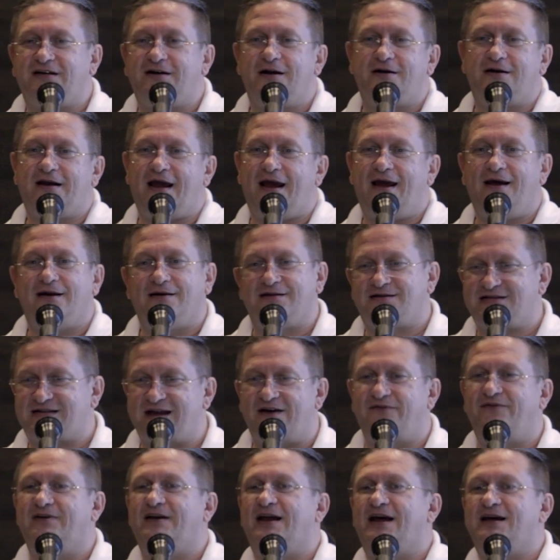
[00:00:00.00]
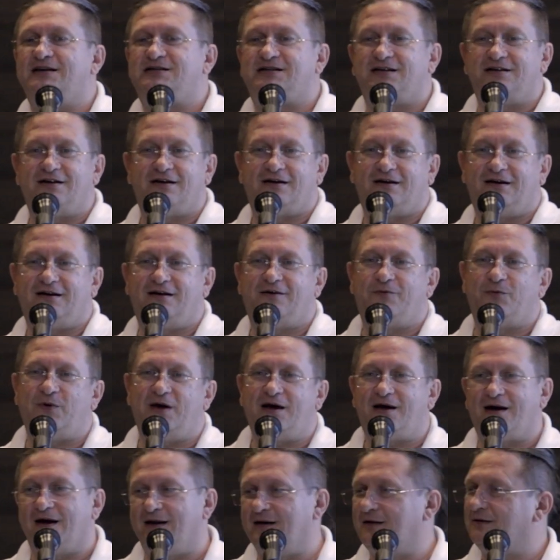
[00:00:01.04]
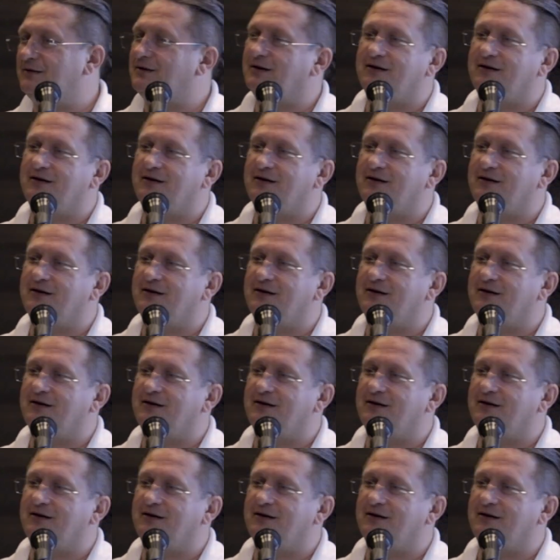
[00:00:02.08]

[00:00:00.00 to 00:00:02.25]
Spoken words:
in a day and 7 days in a week and